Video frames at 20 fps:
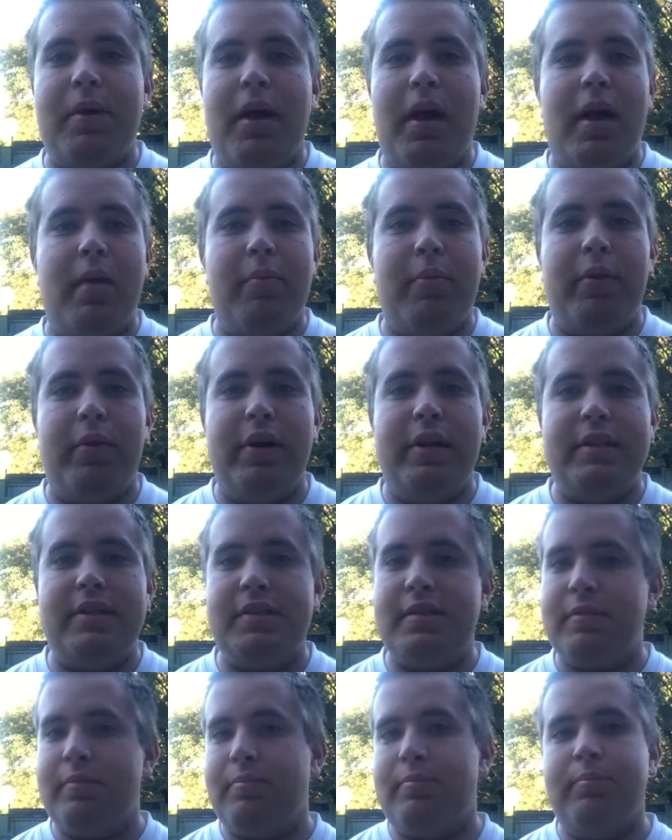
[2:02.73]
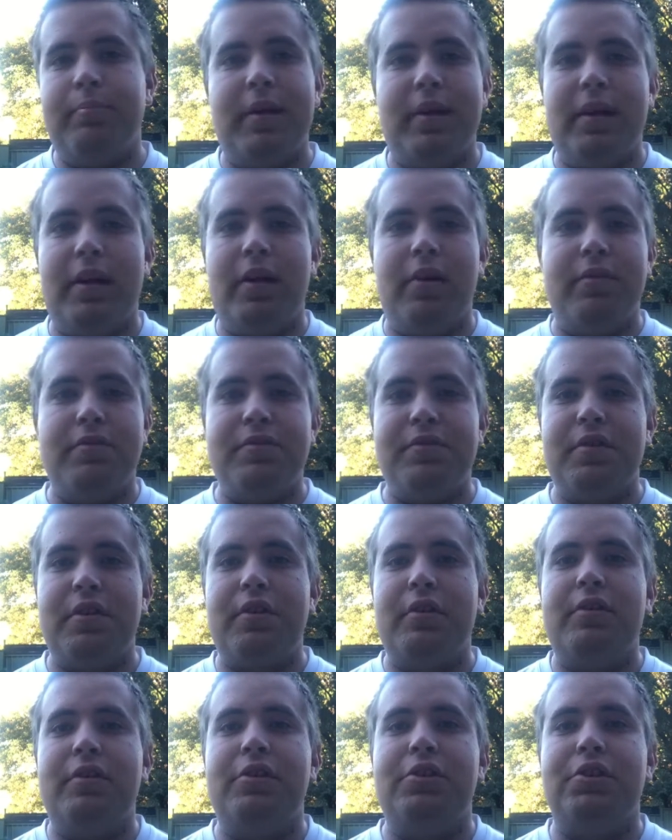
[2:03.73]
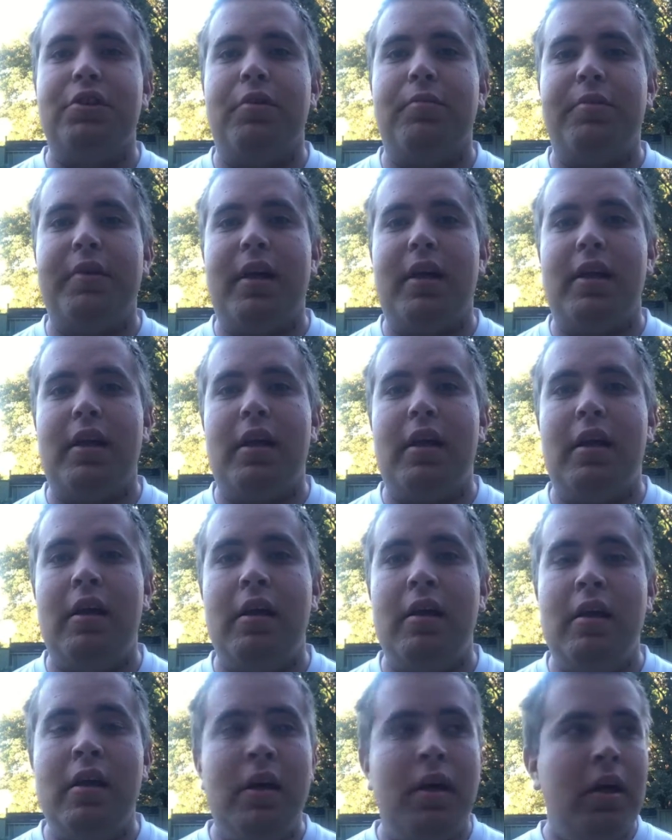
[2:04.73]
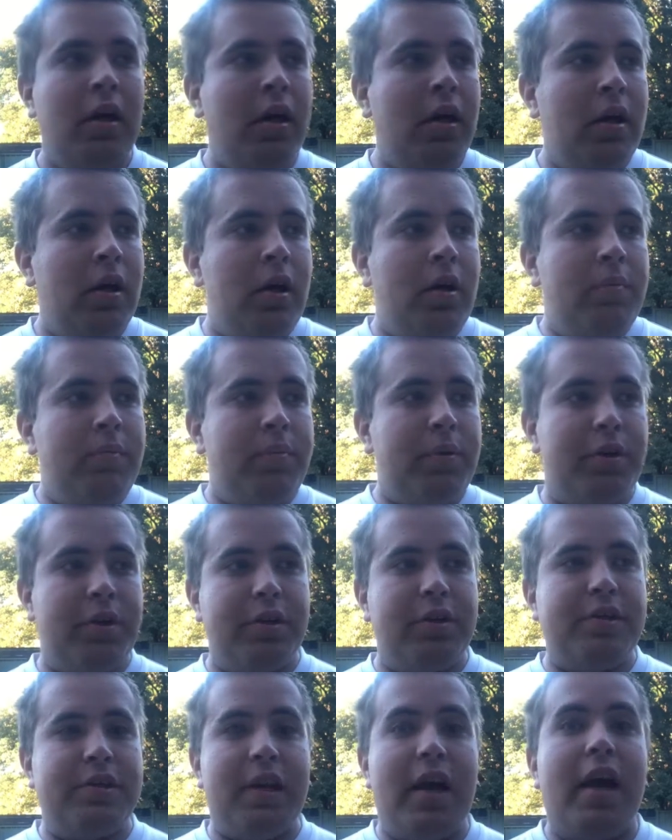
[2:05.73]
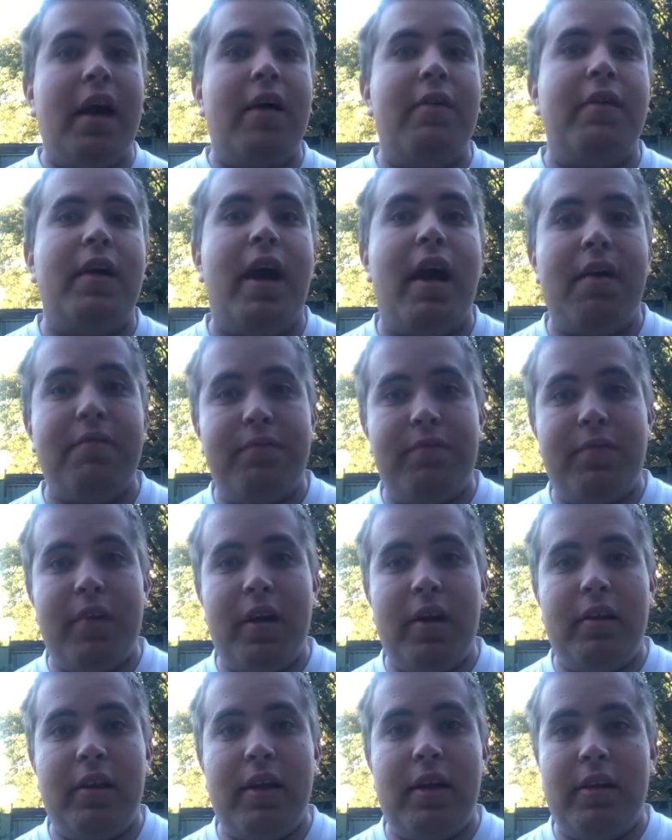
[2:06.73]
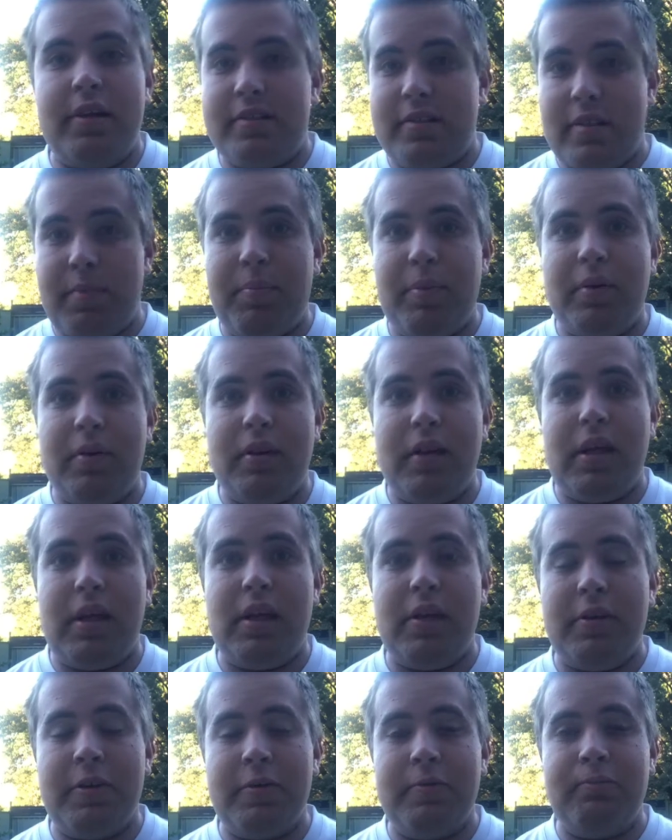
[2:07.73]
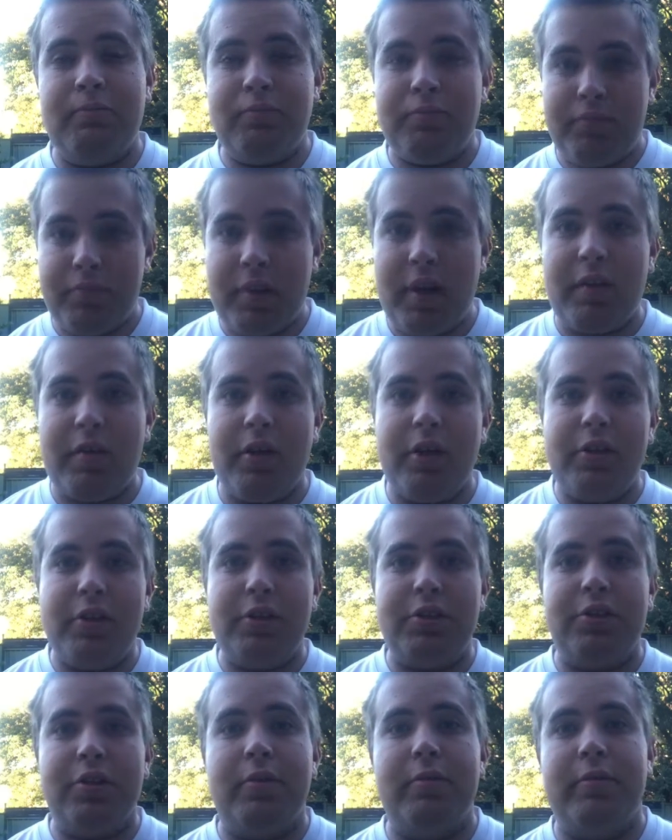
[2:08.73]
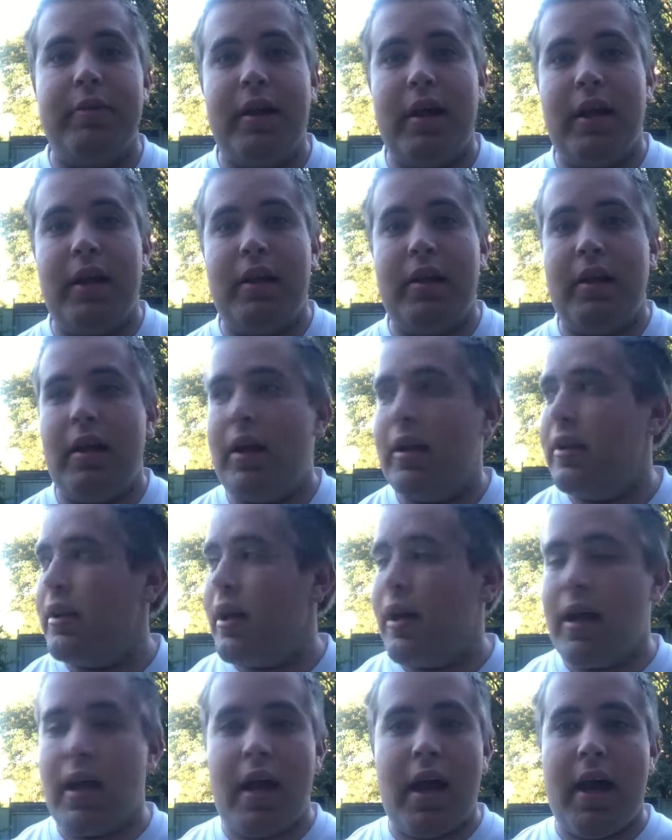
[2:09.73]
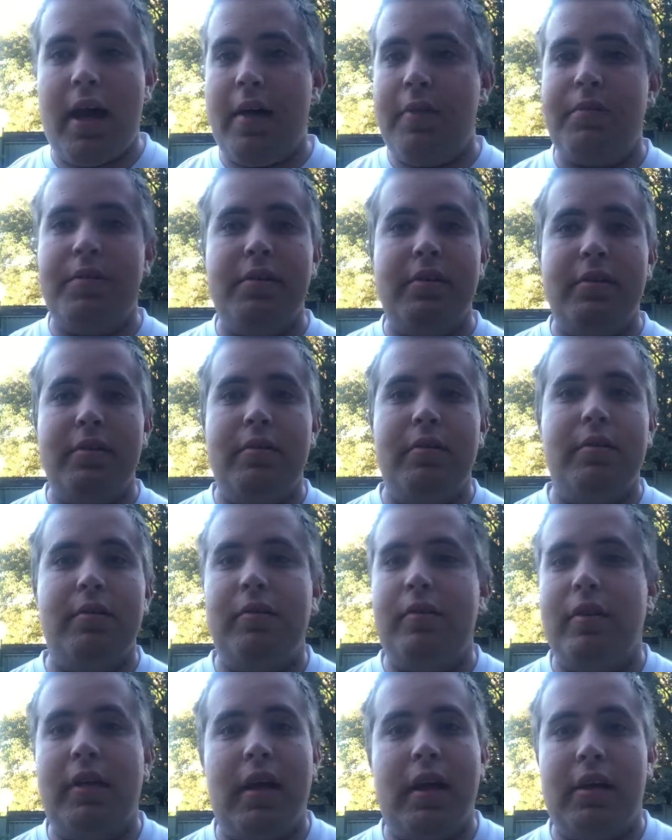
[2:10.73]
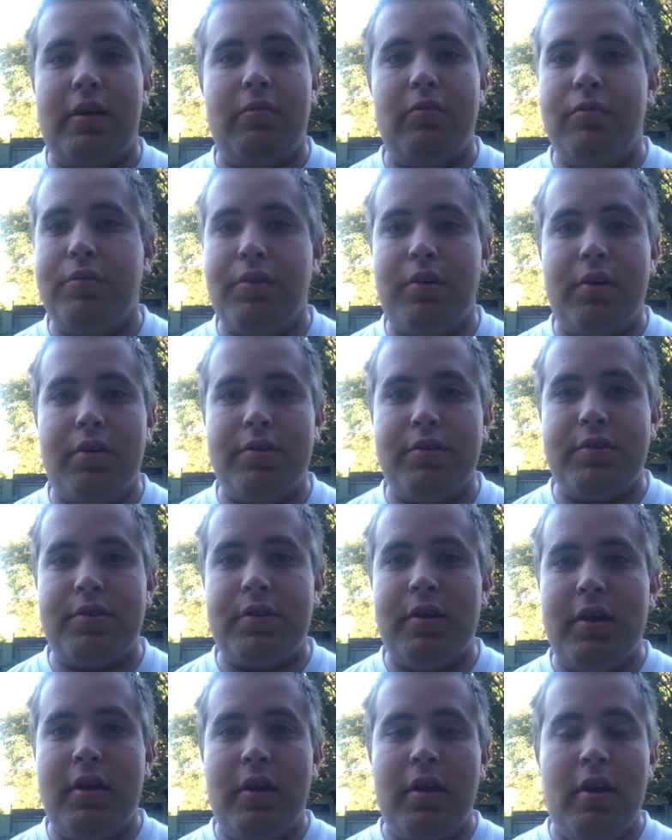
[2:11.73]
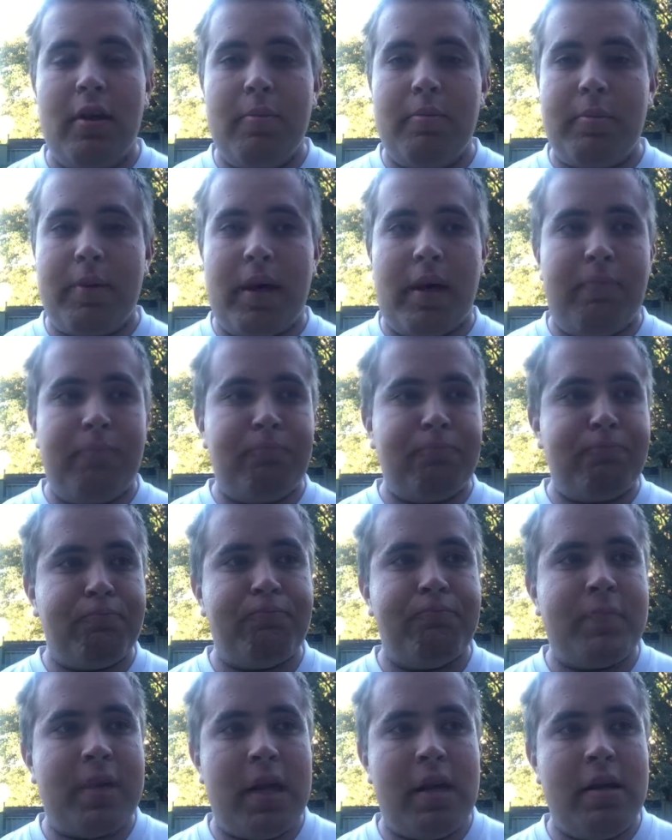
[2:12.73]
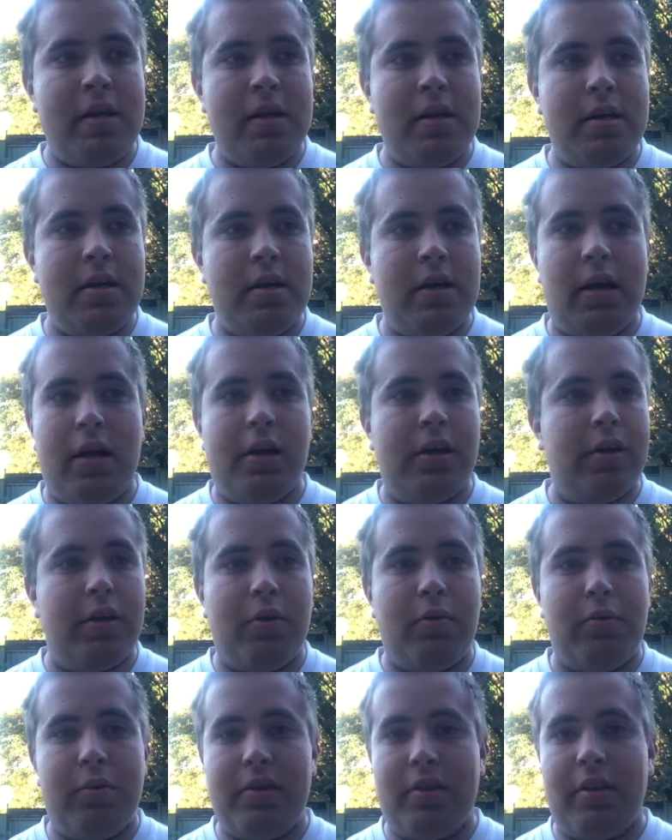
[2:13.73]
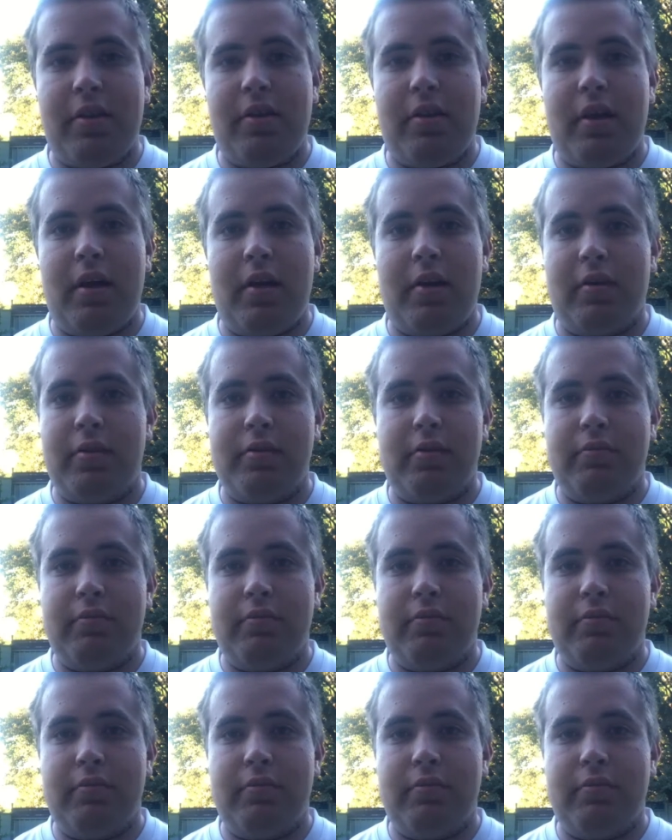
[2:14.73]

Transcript: by 8 points, but they obviously got the job done here because they have found their instability. They've got the job done and they haven't lost. But I don't know what to think.